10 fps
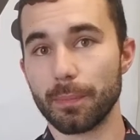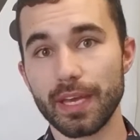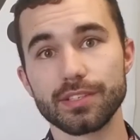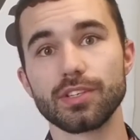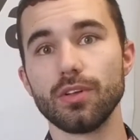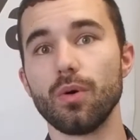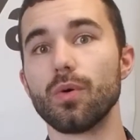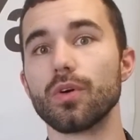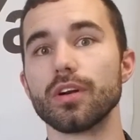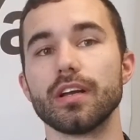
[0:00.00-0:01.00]
Pixel
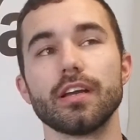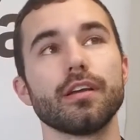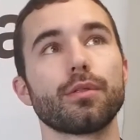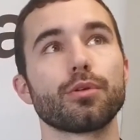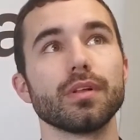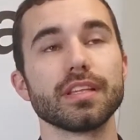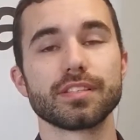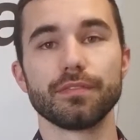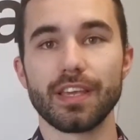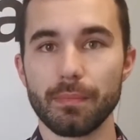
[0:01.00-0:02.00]
or through a
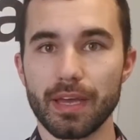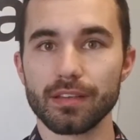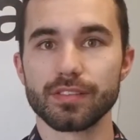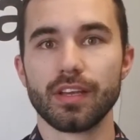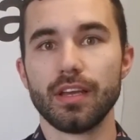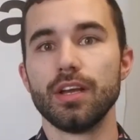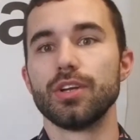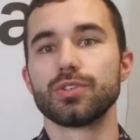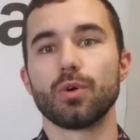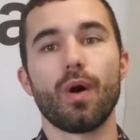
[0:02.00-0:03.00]
list of emails.
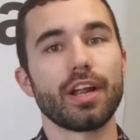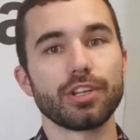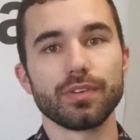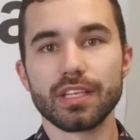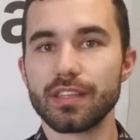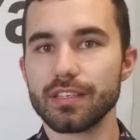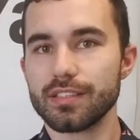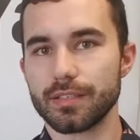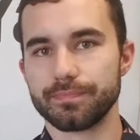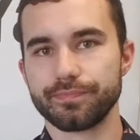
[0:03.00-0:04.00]
So why do you need
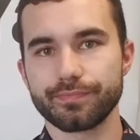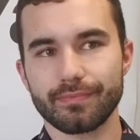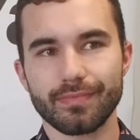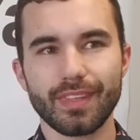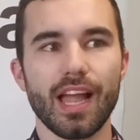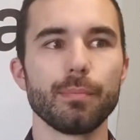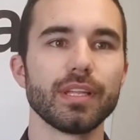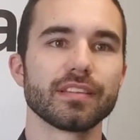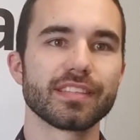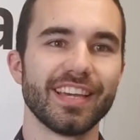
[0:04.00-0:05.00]
this?
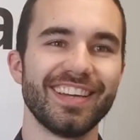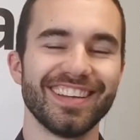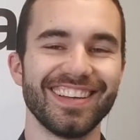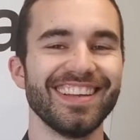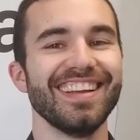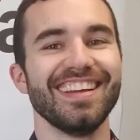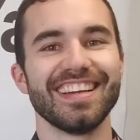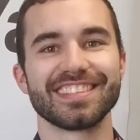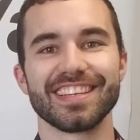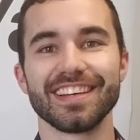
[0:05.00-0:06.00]

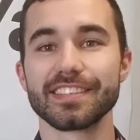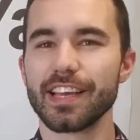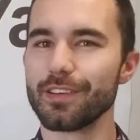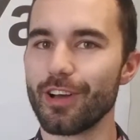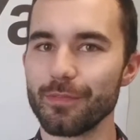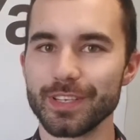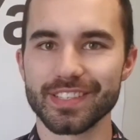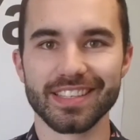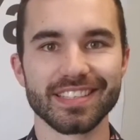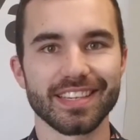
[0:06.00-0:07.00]
It's kind of
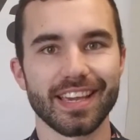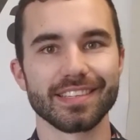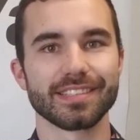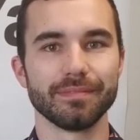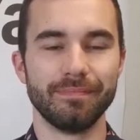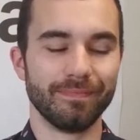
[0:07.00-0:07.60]
obvious in this case.